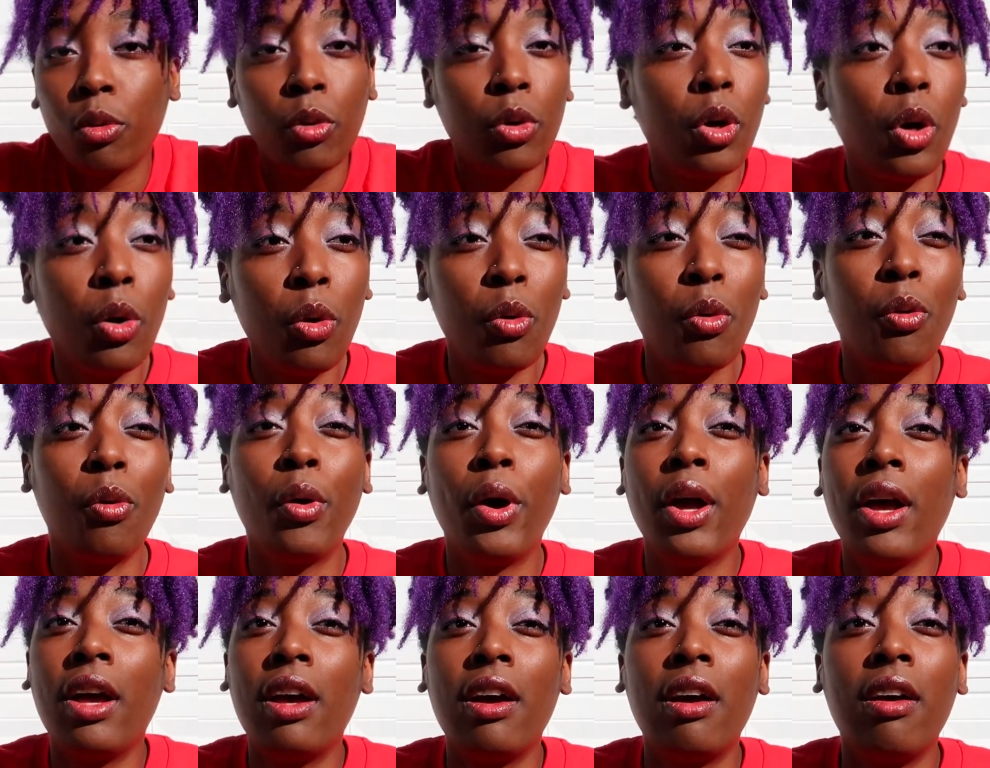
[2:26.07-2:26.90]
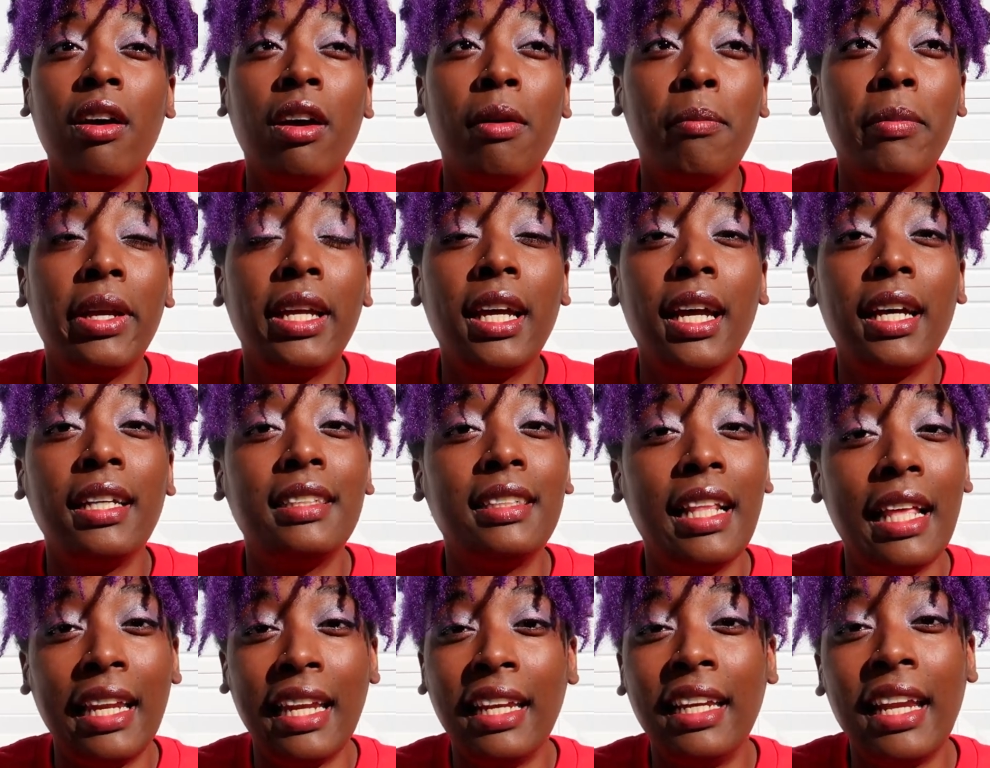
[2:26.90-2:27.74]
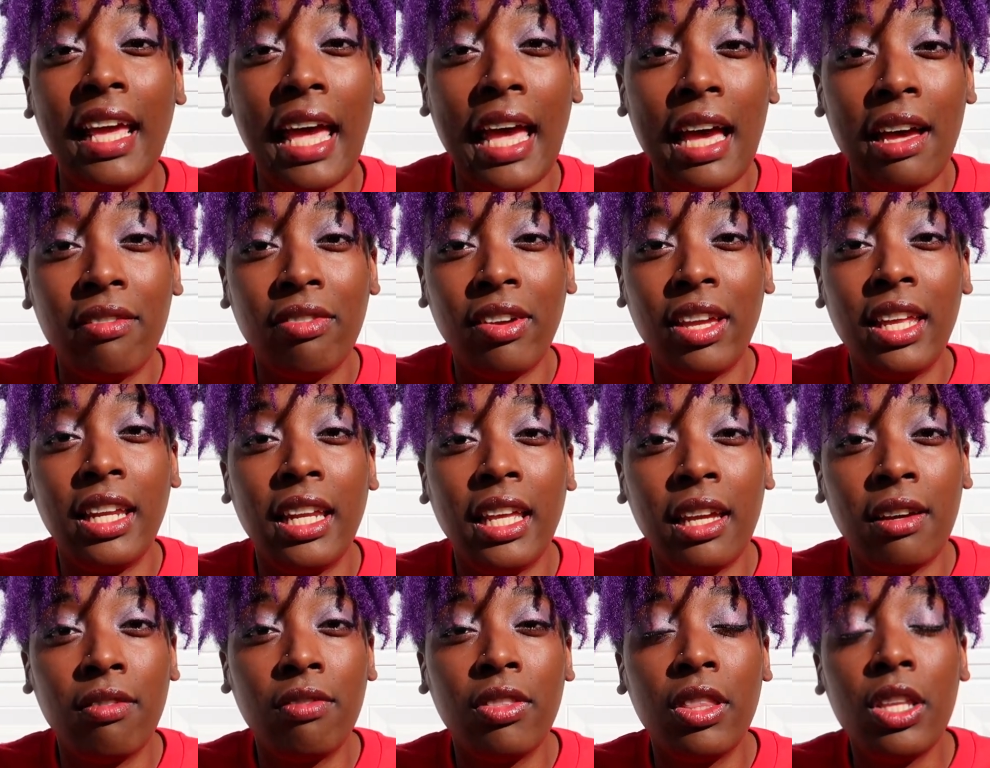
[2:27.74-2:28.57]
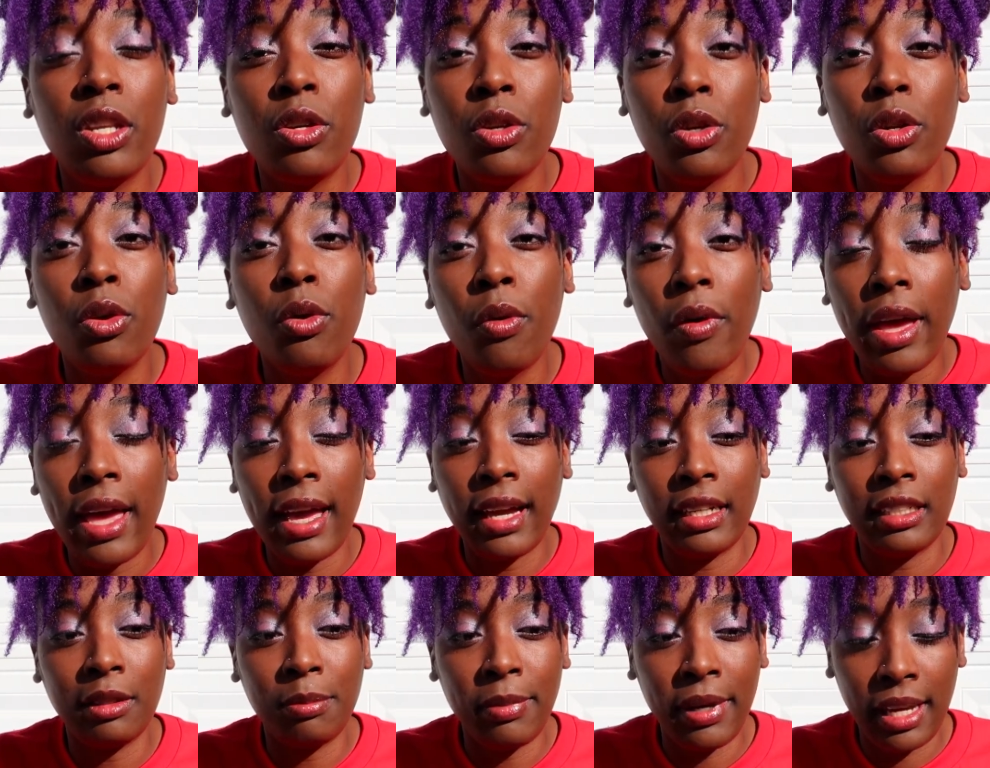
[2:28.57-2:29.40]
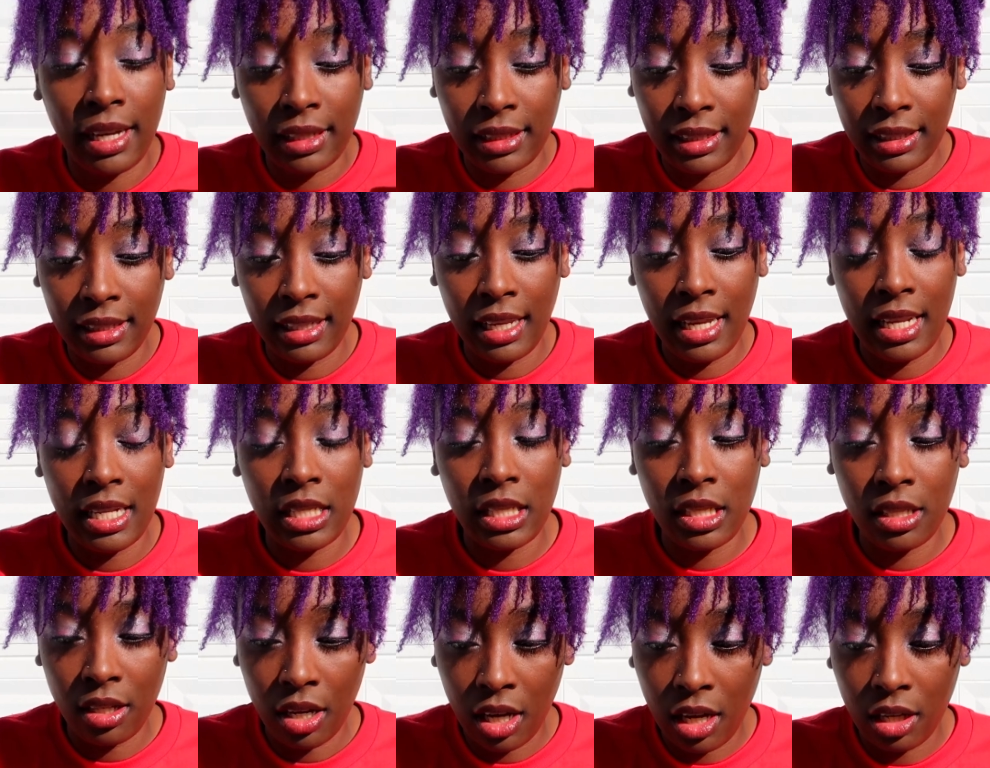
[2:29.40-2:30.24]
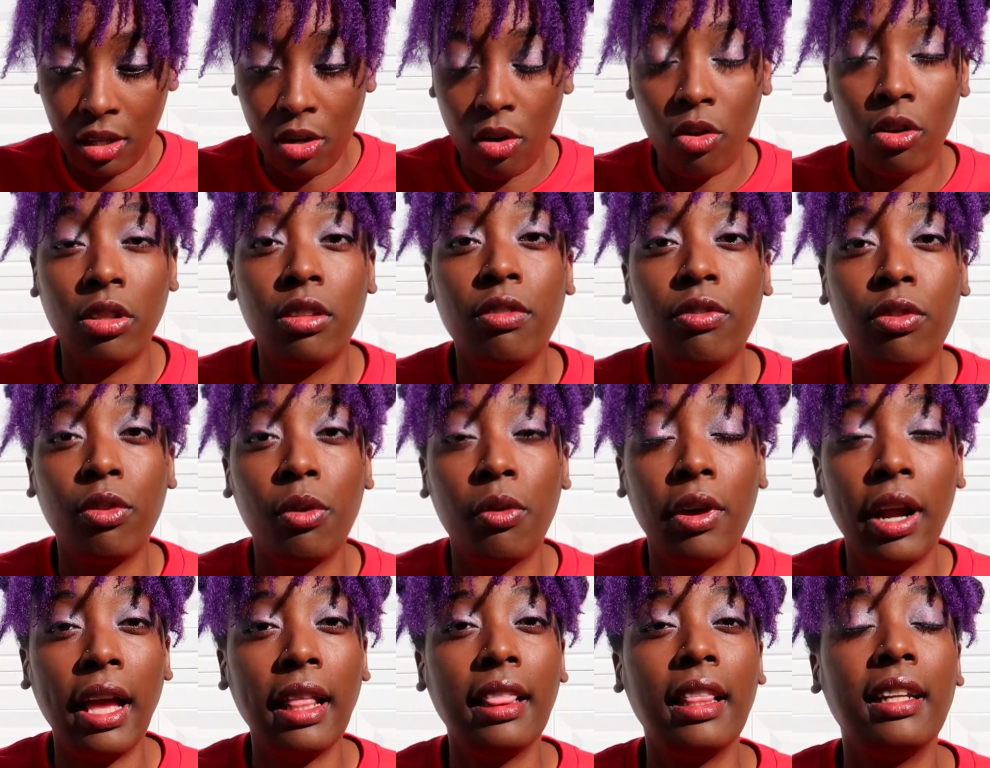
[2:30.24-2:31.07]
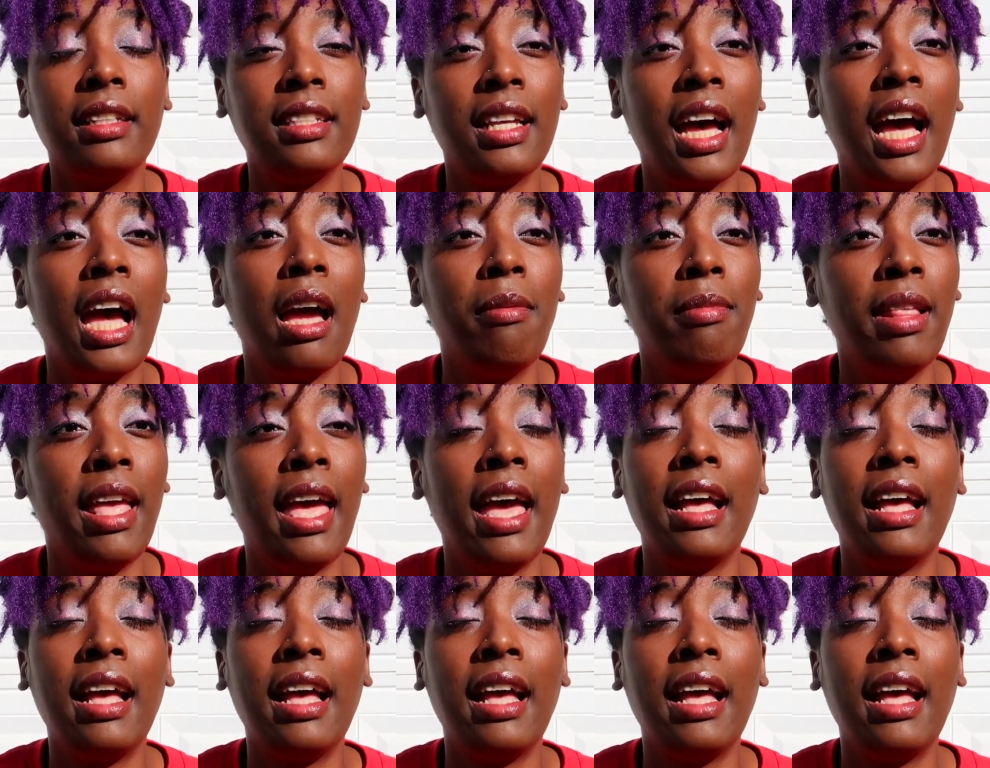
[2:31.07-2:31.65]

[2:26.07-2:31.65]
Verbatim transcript: Cool, because they didn't have any of the new Xmaxes in stock on the floor at the time.